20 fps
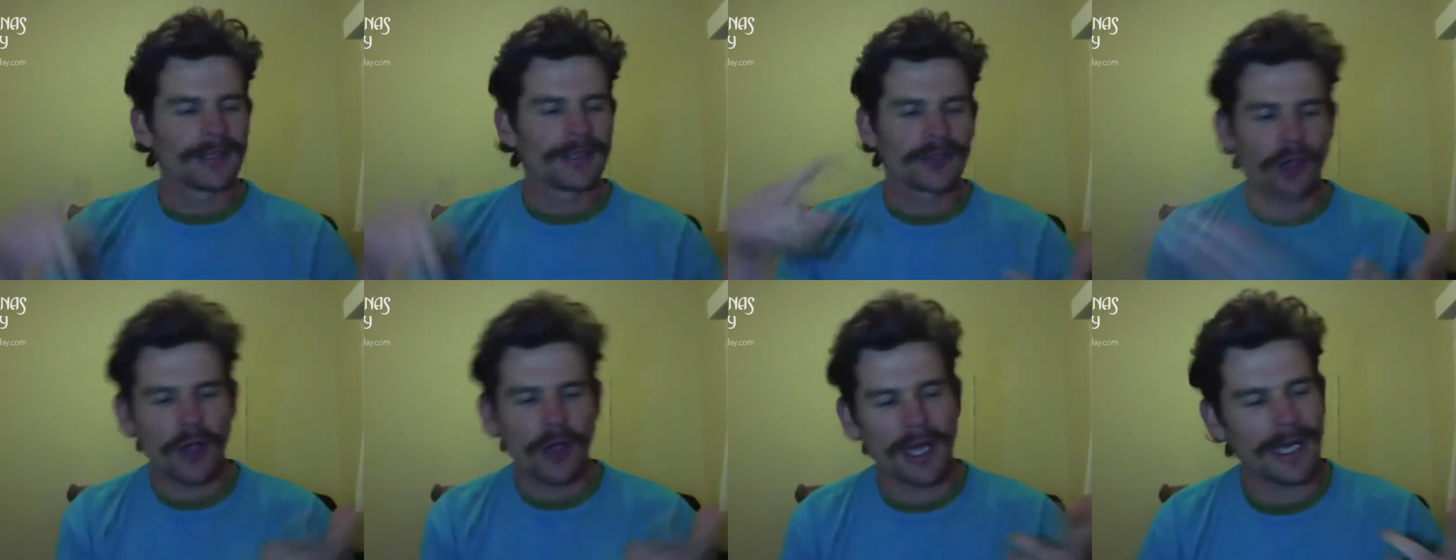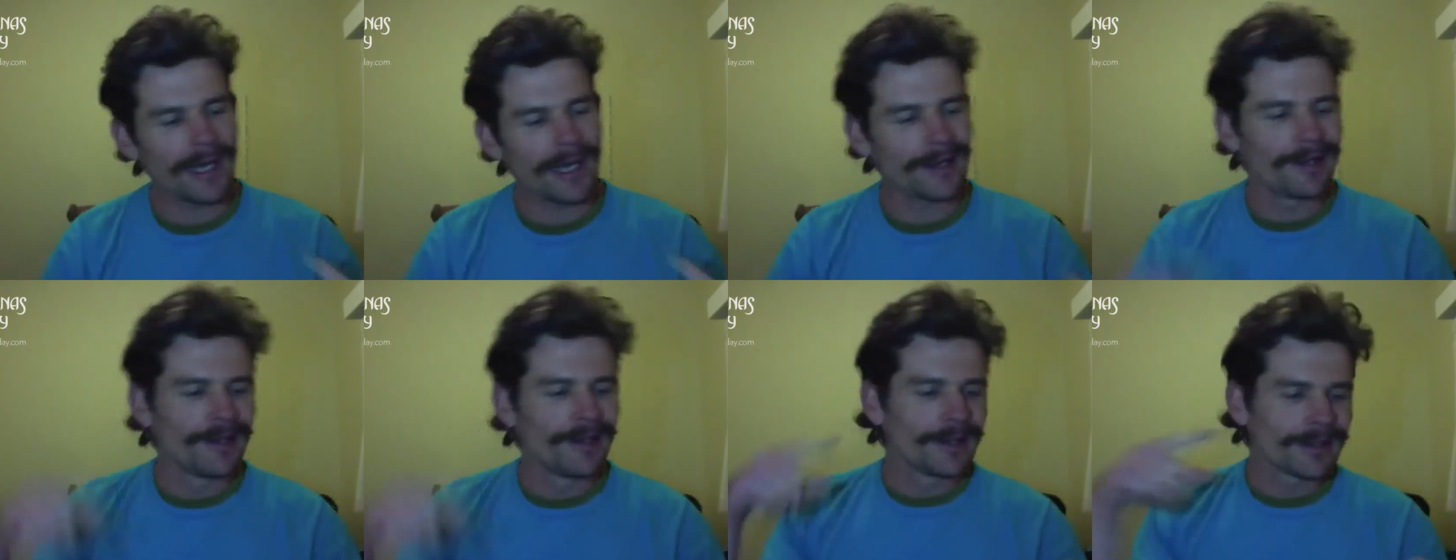
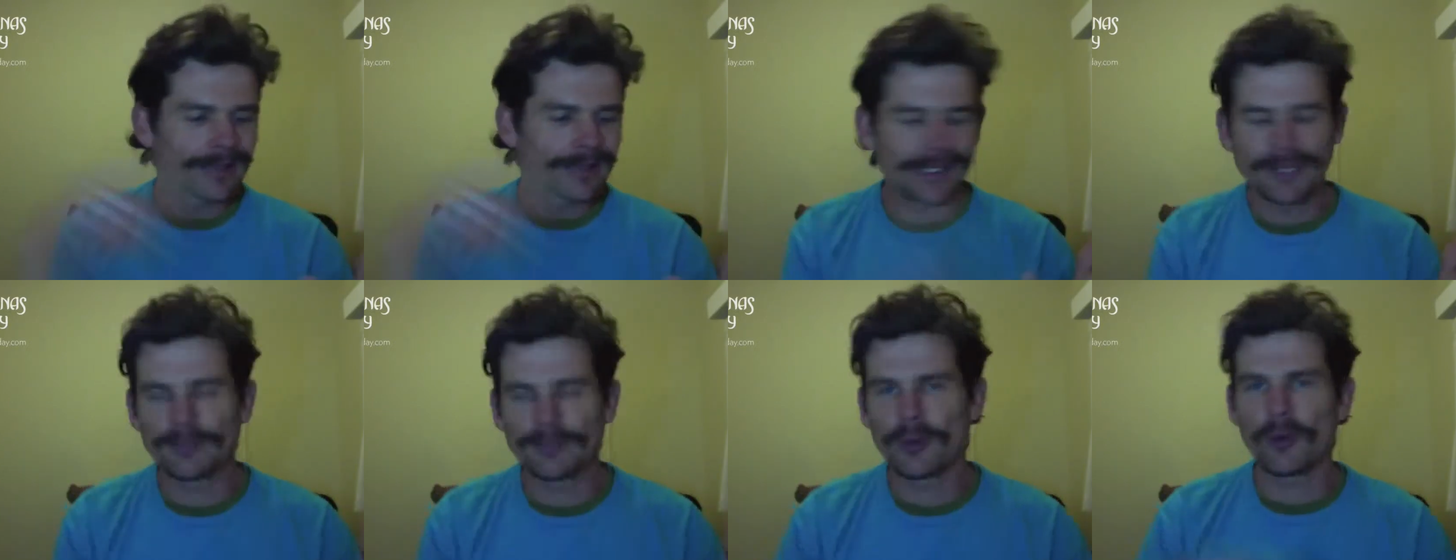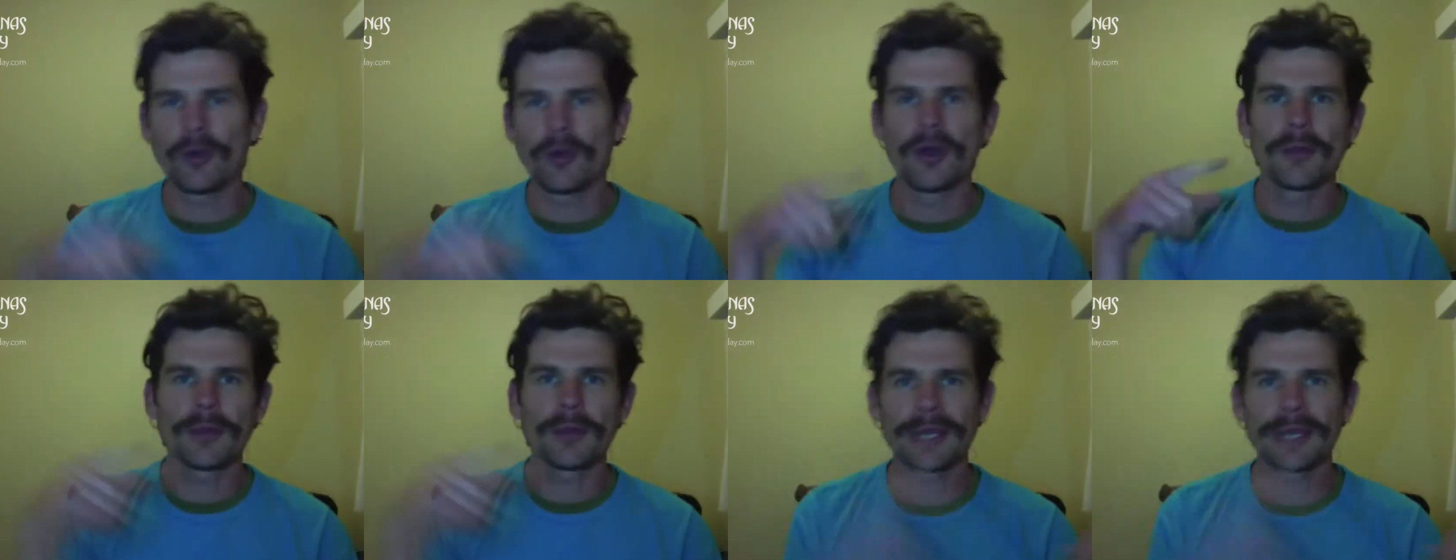Thailand,
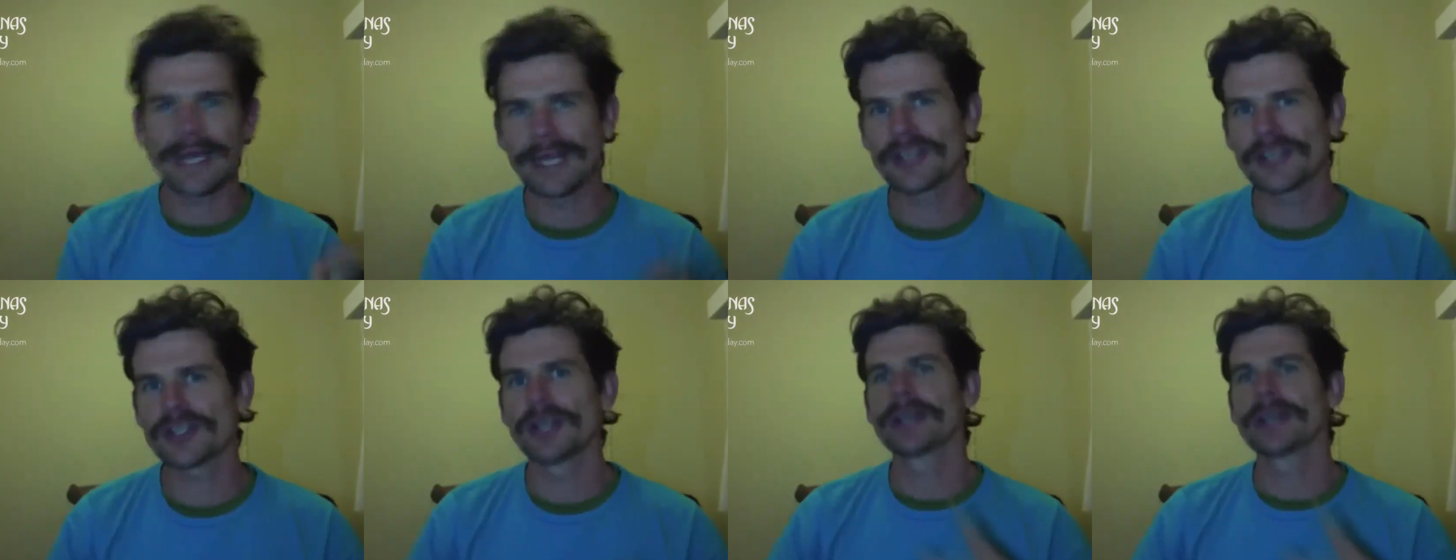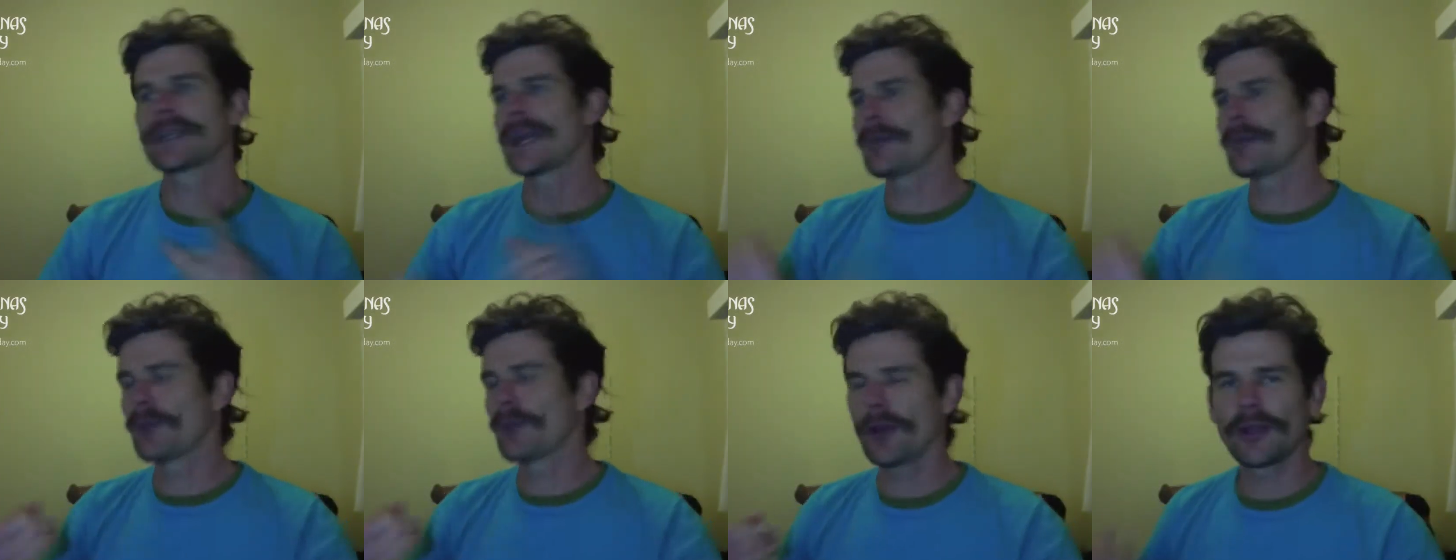Singapore, Malaysia,
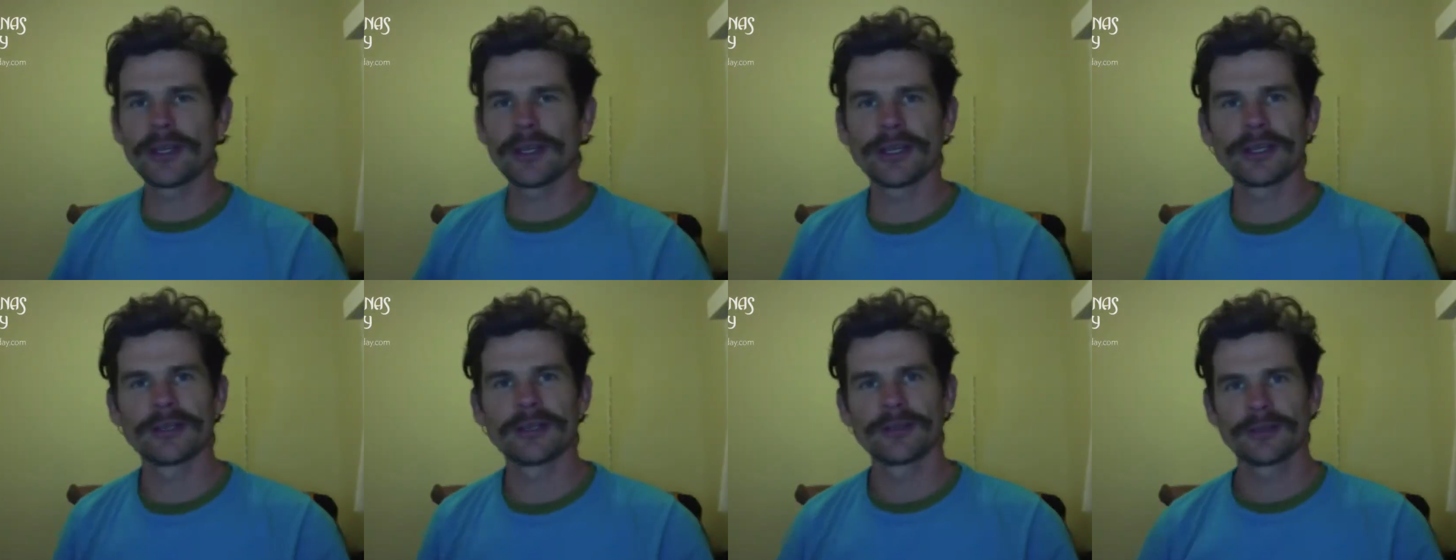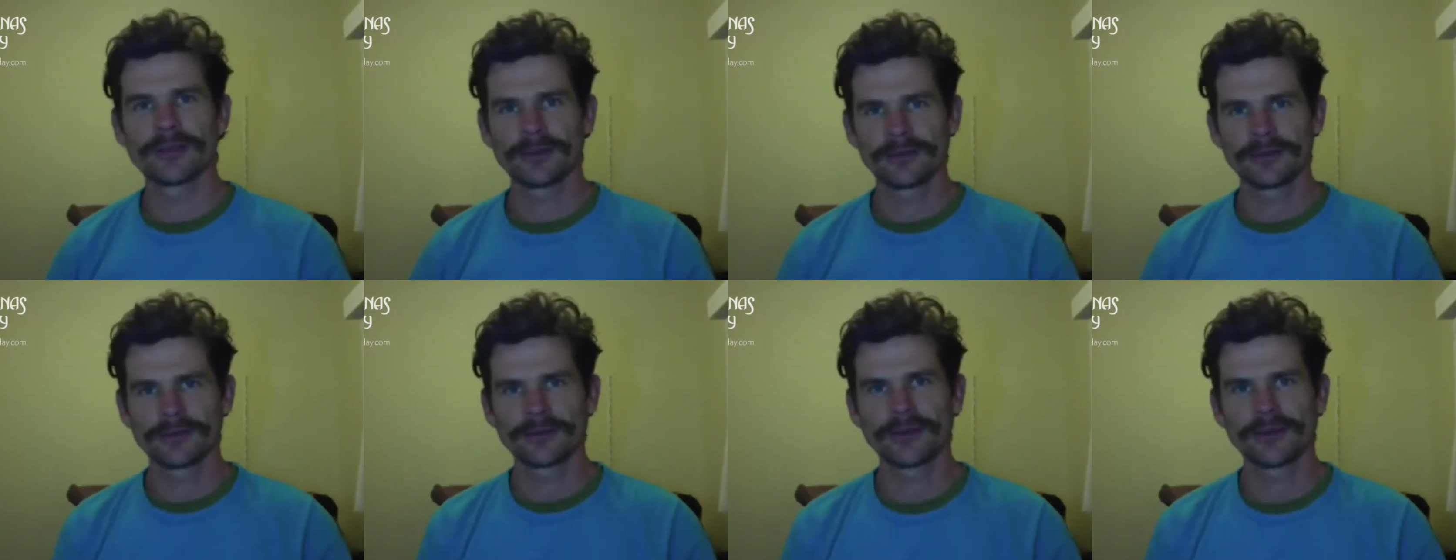Cambodia,
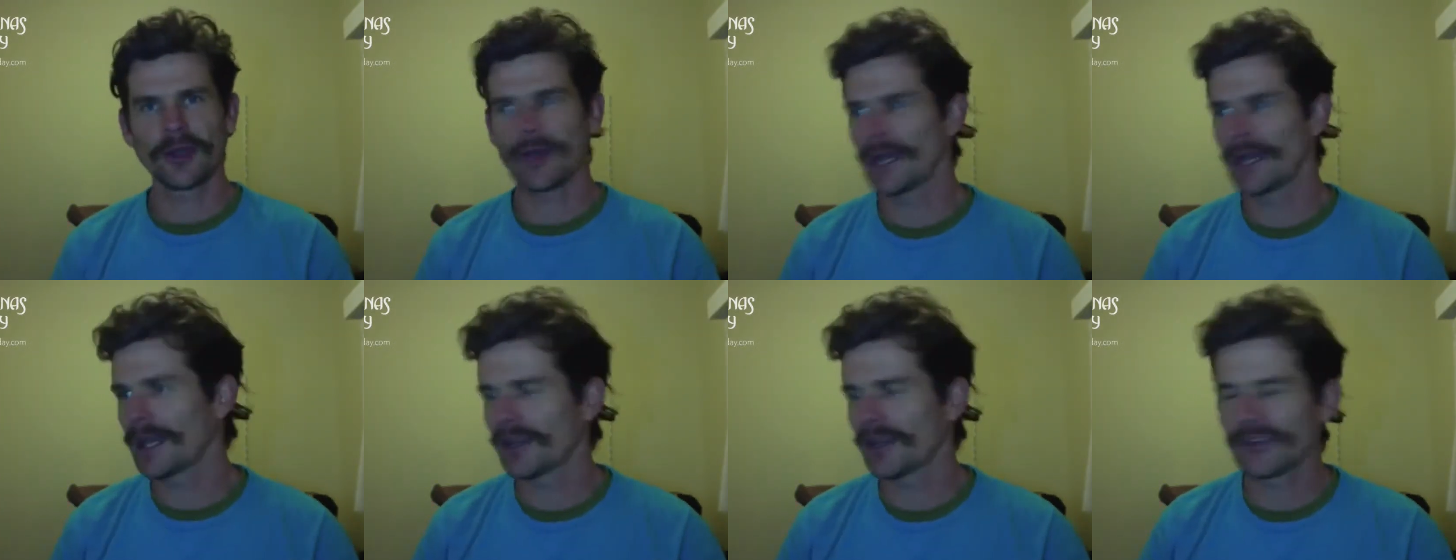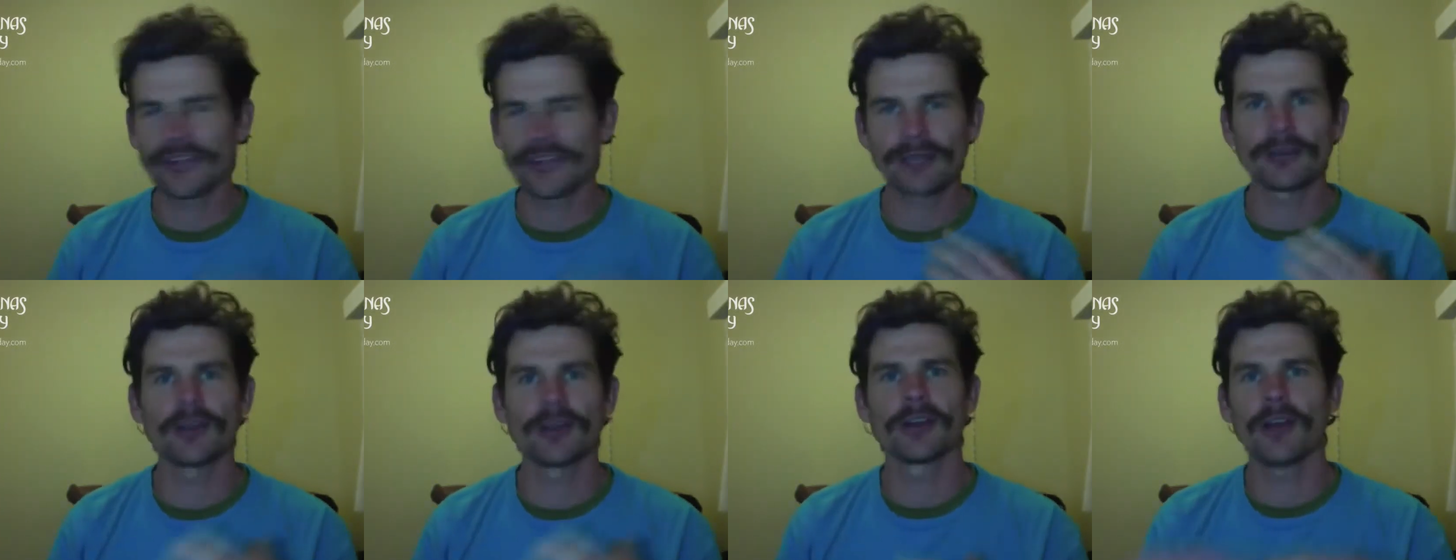Thailand,
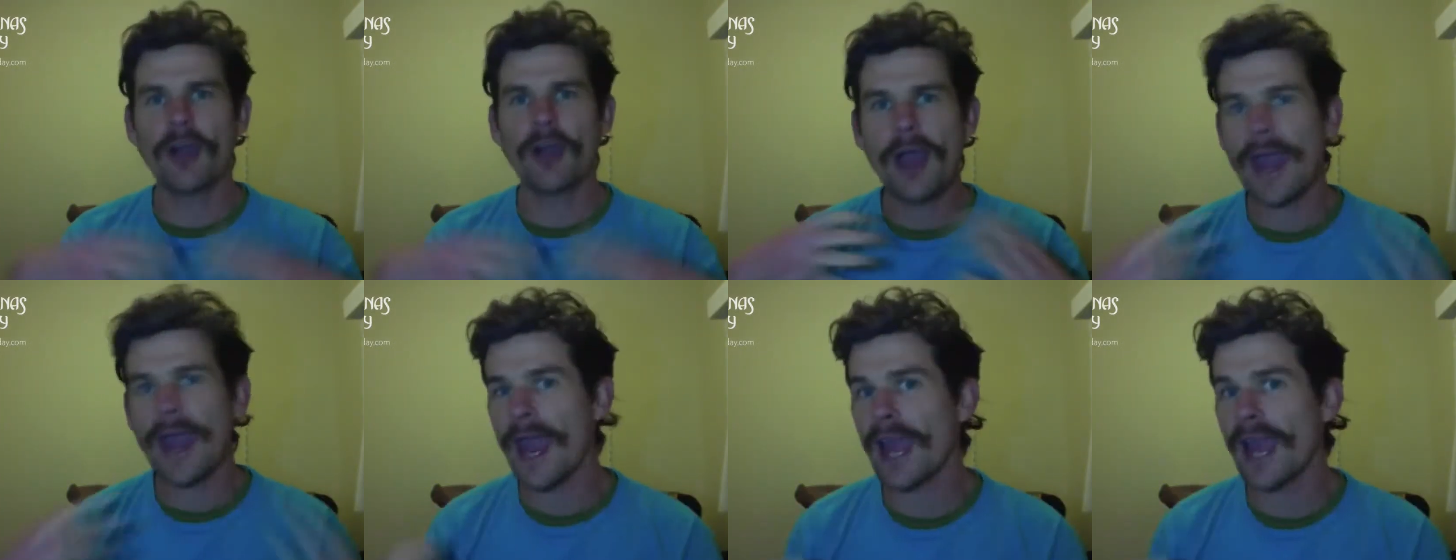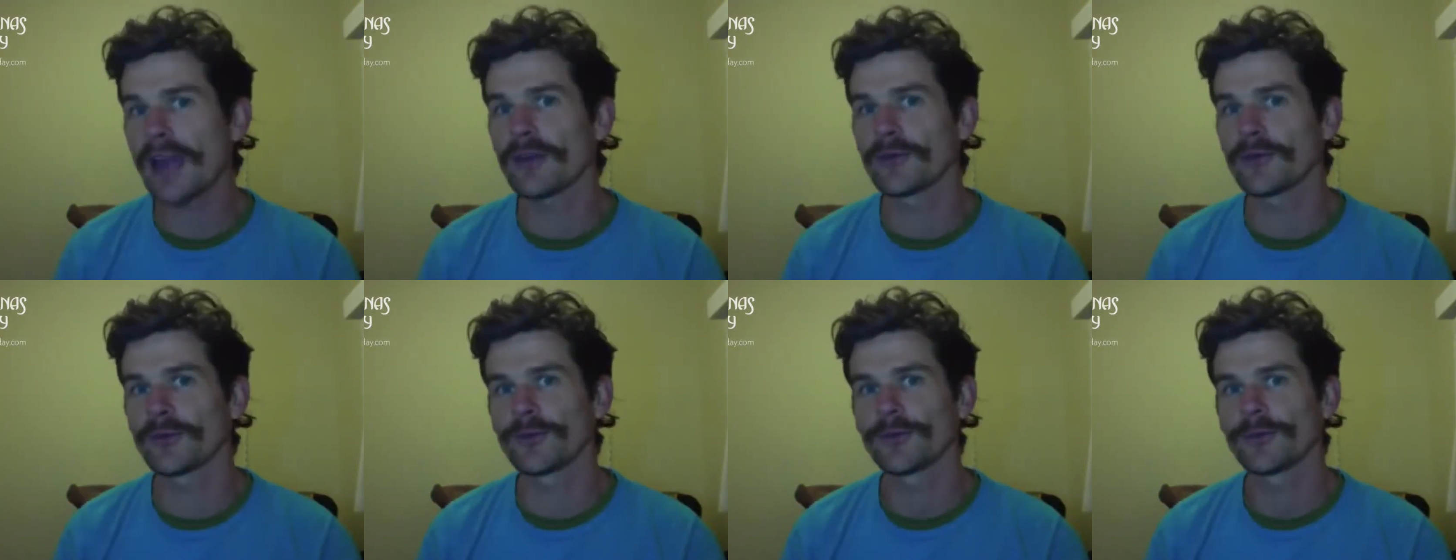etc. I
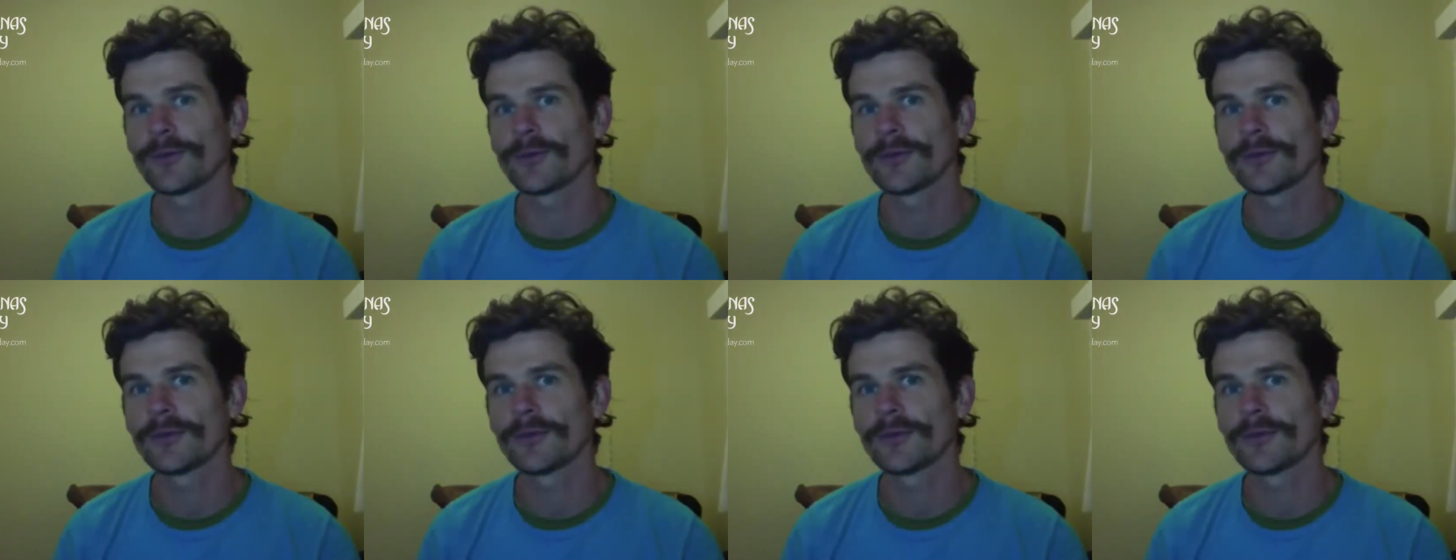have.